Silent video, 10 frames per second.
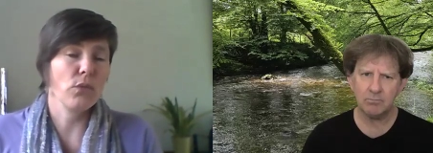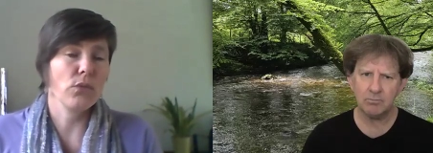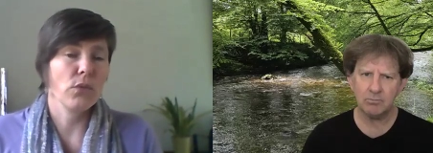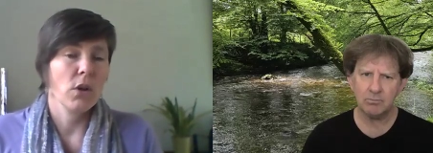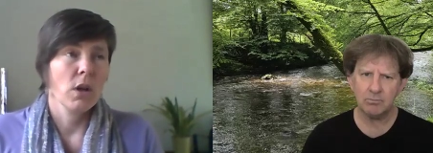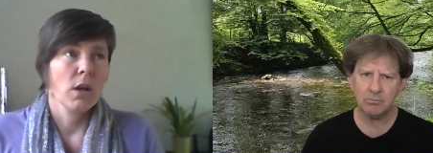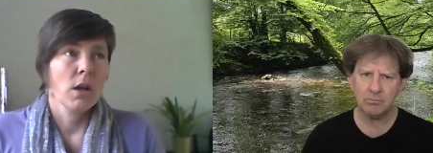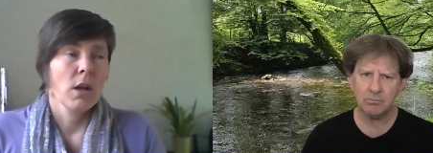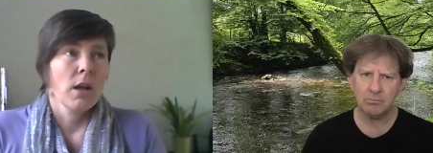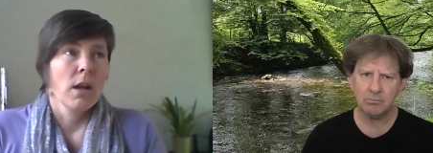Speaker 1: of
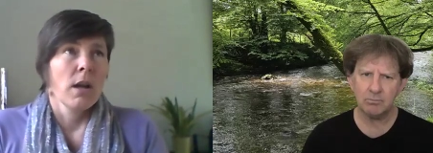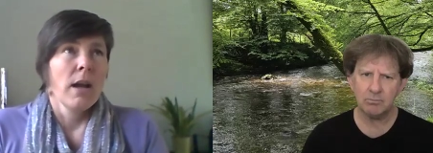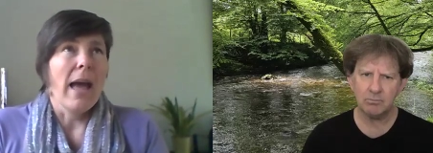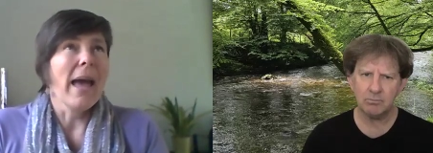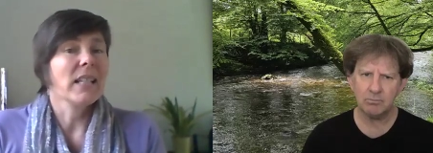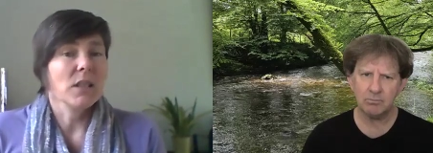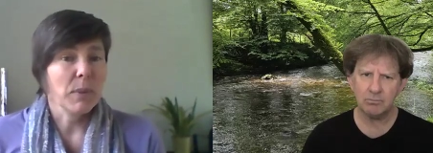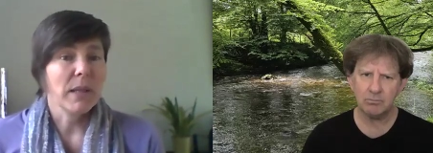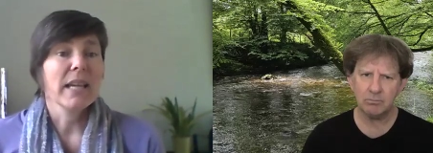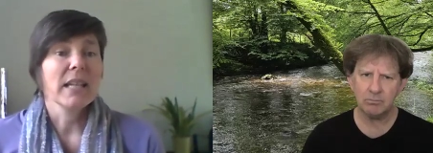
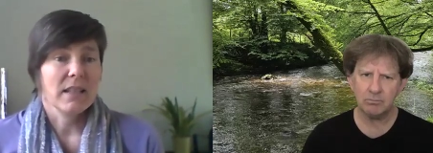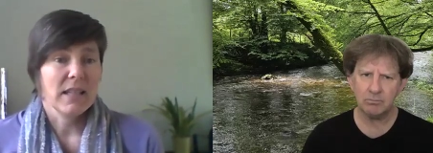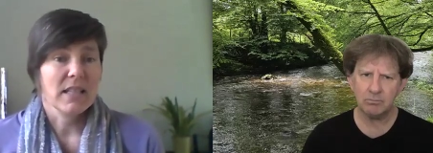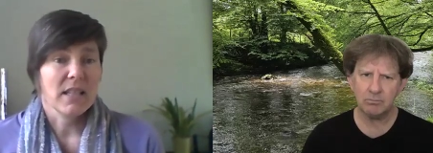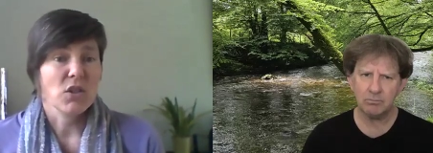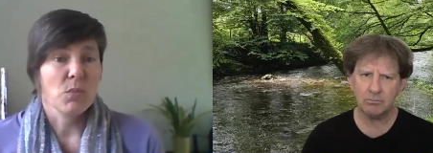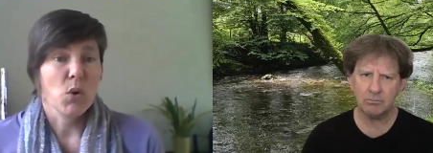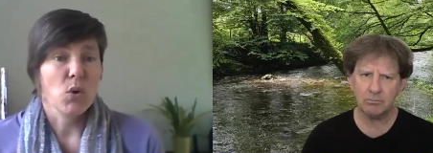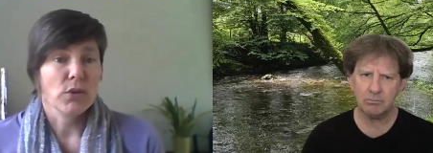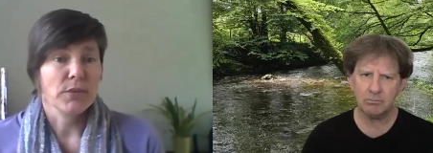explain things, I
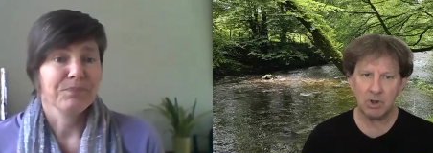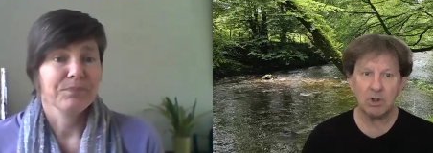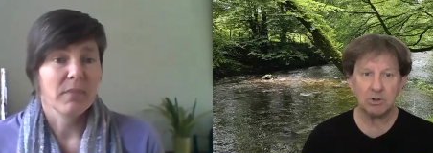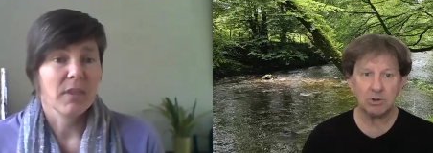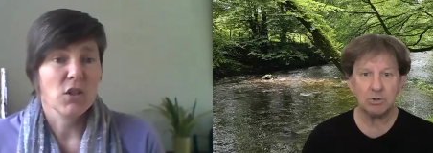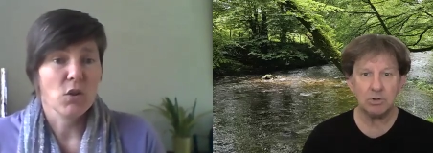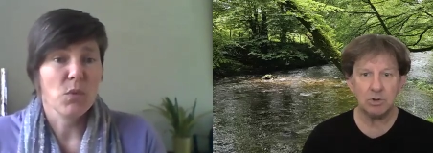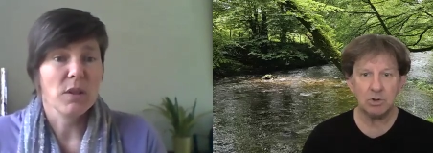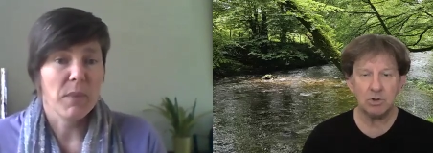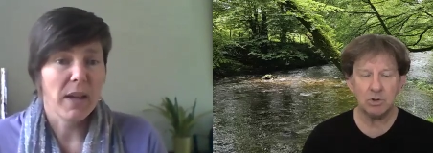suppose, in some
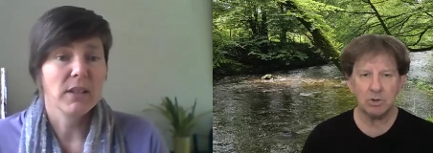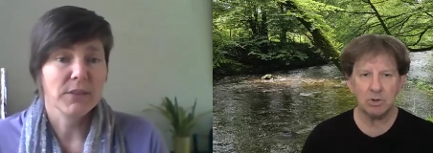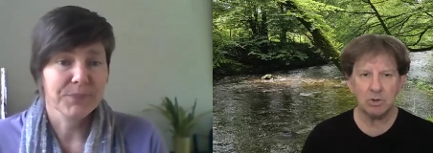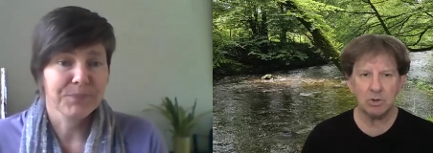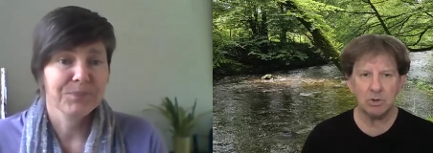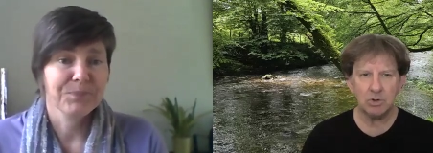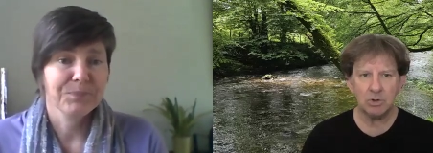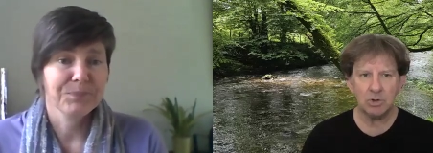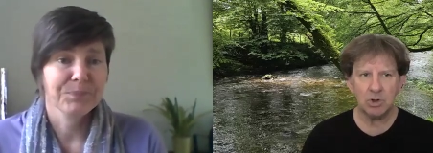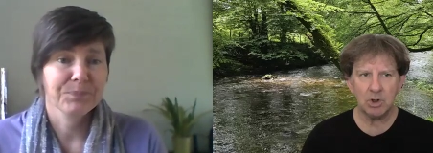respects.
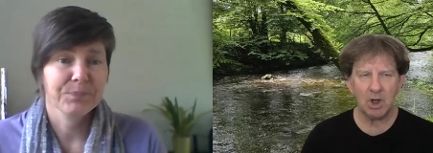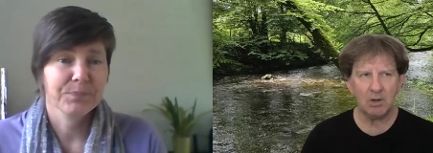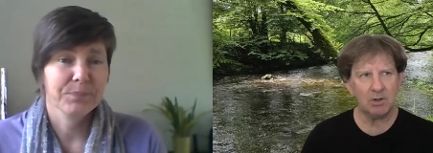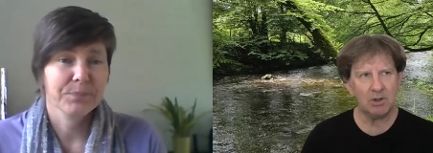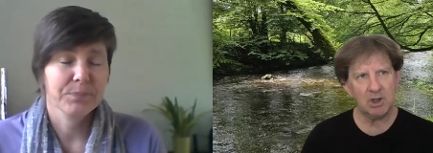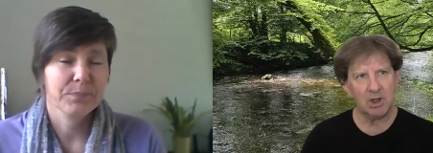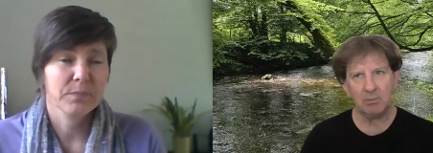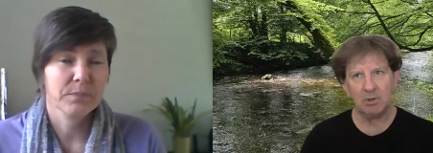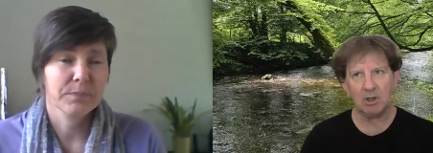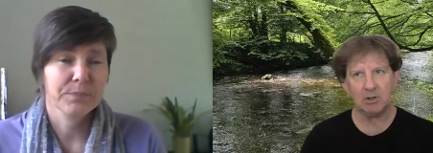
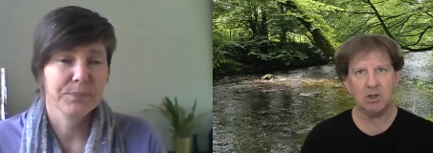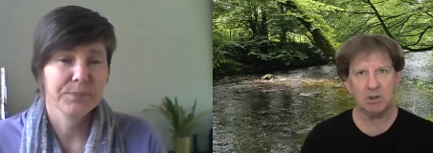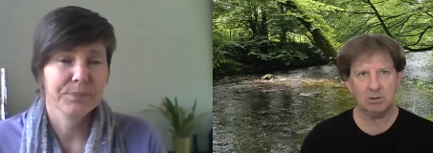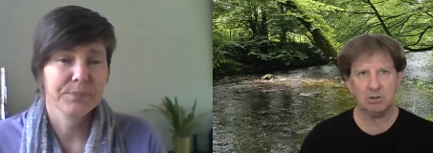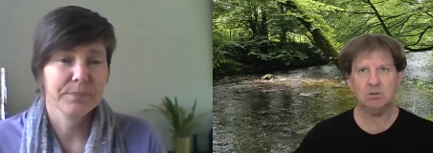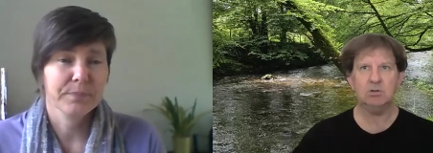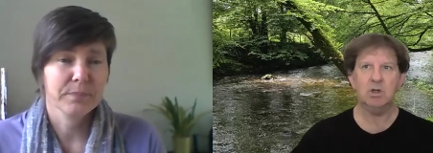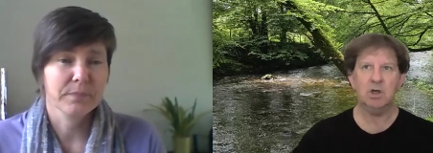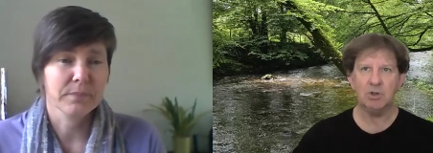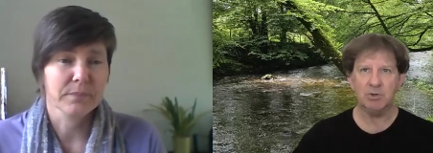yeah, I
Speaker 2: mean, I,
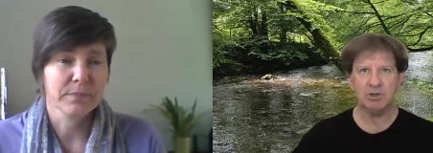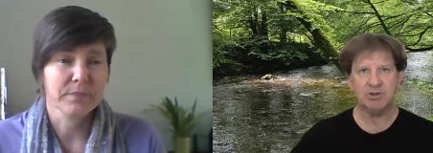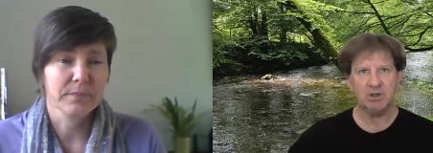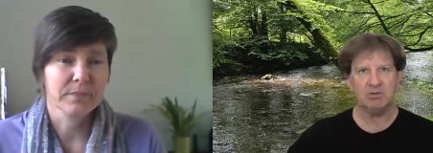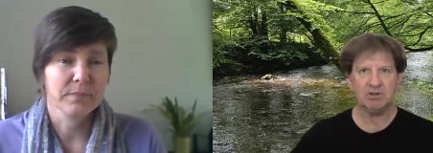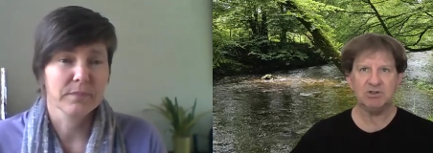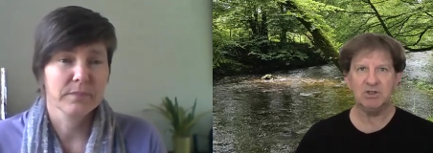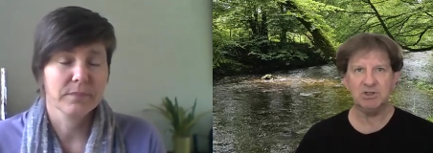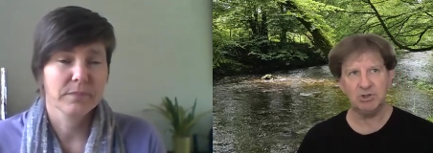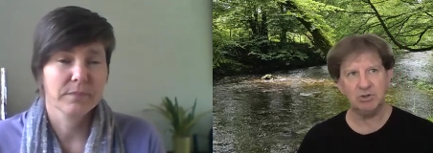I, I don't want to
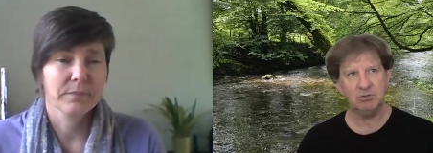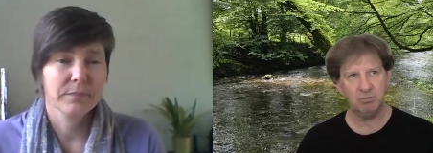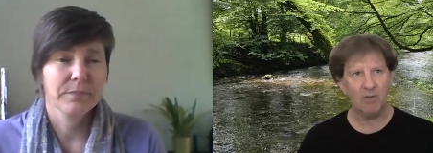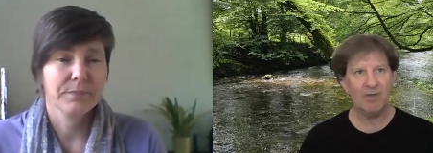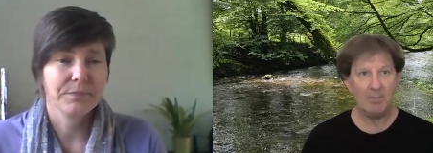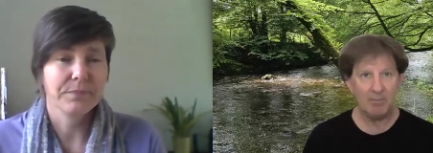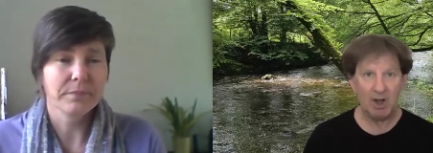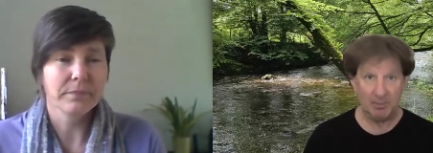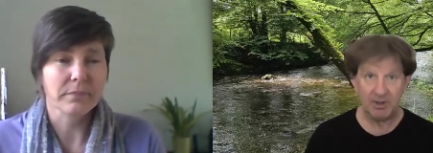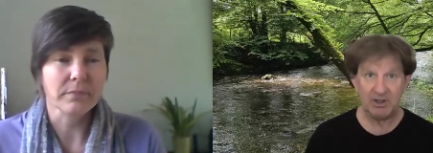digress into what
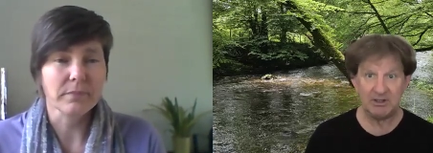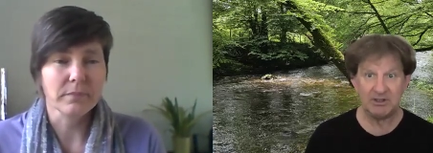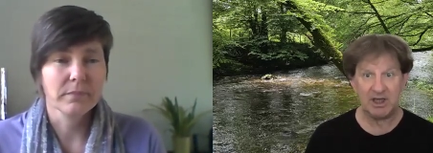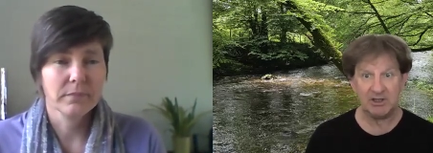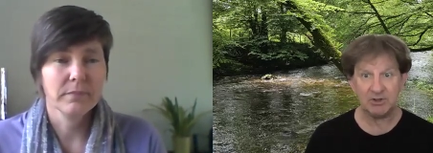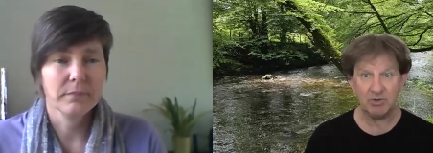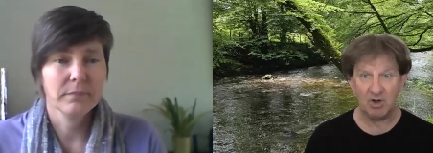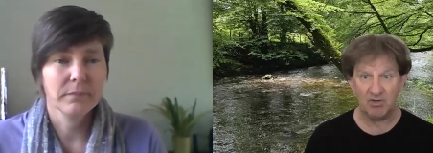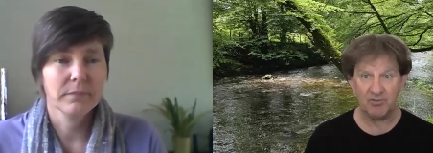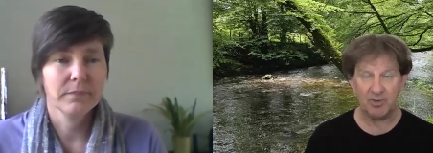that might be an
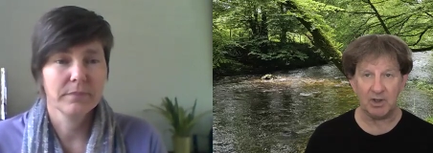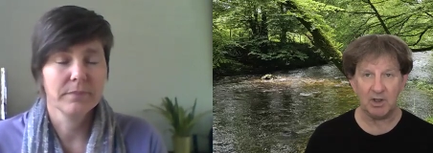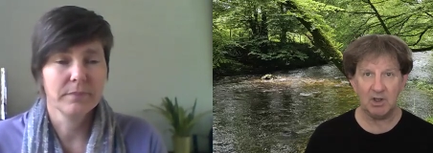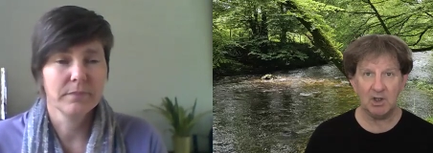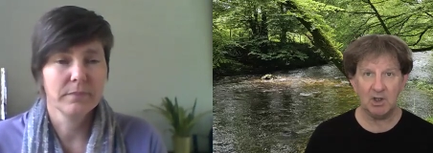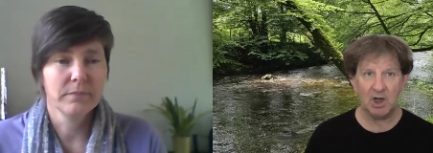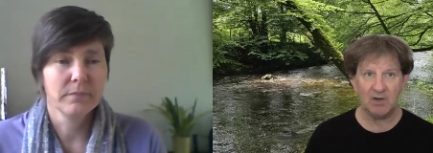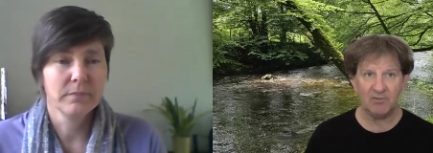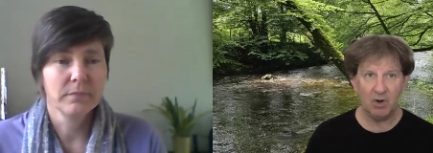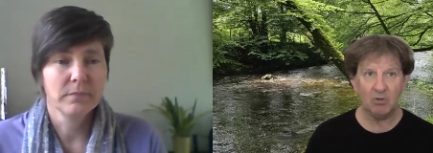indicator of, but
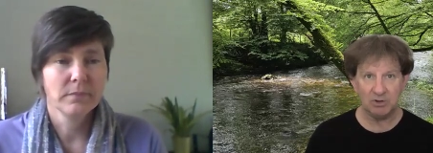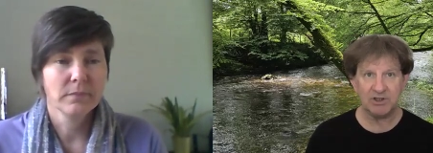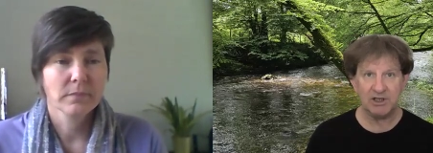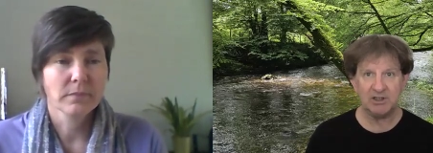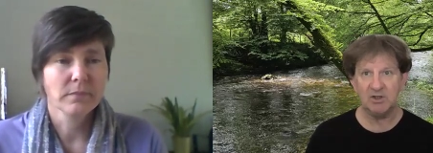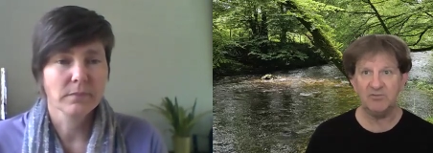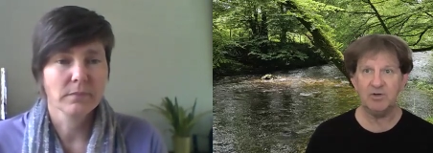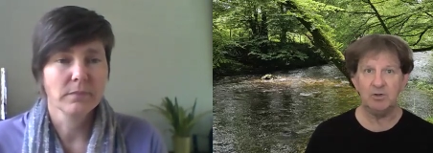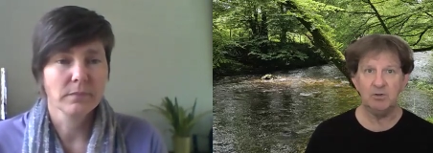I've long taken the